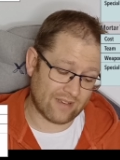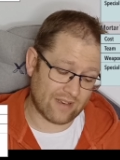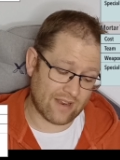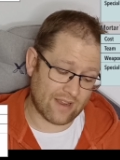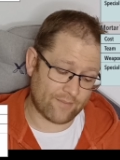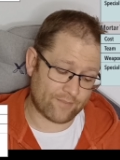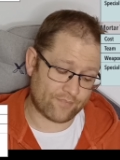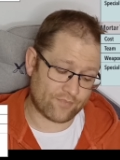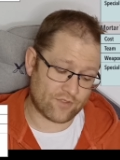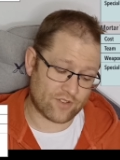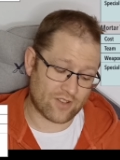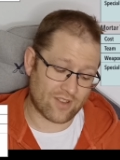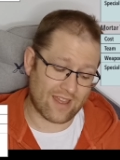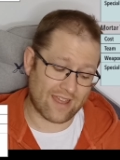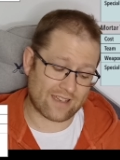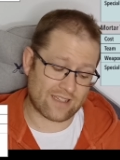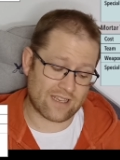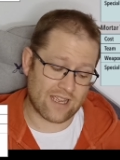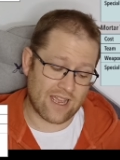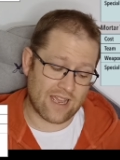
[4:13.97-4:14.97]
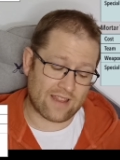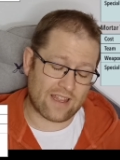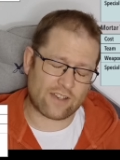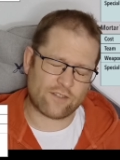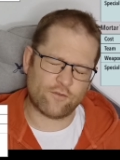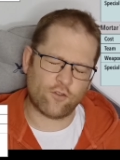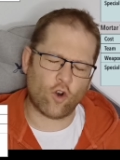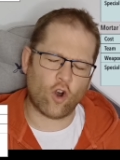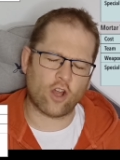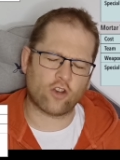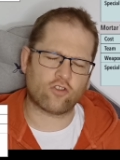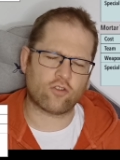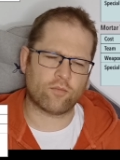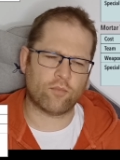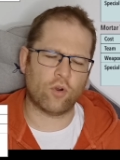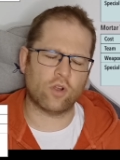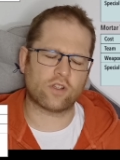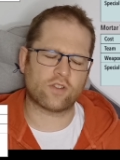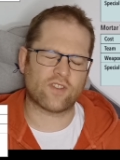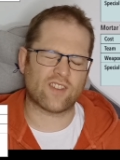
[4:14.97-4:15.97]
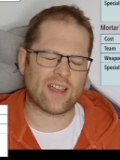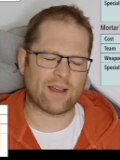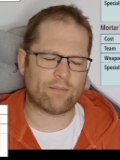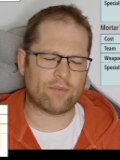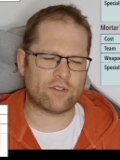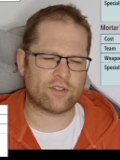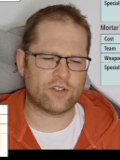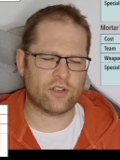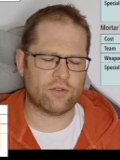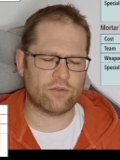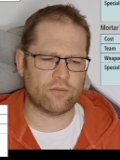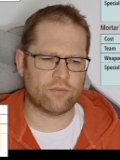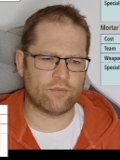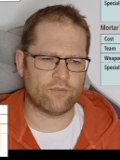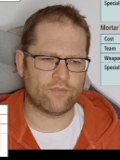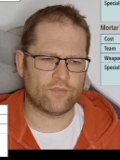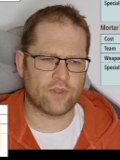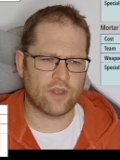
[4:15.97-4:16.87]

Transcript: Yep, so that's 400 points for that platoon.